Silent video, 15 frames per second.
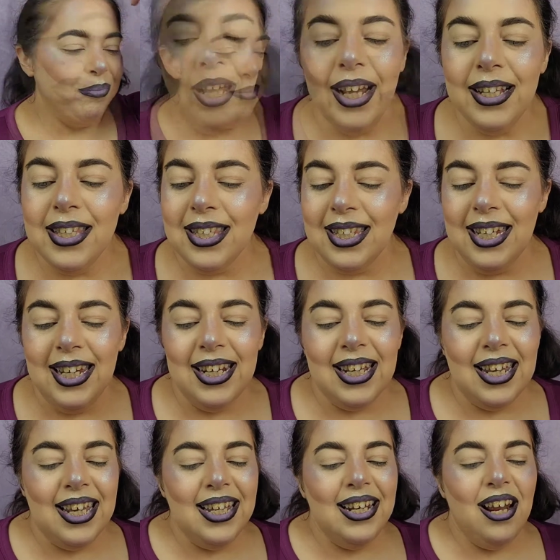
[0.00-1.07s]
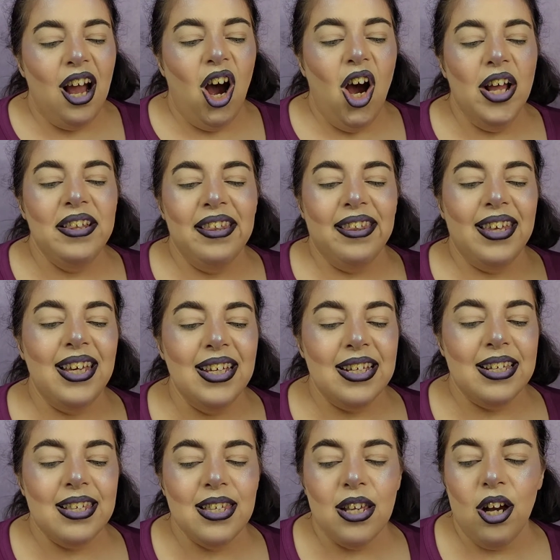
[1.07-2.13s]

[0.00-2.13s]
Let's get in on this.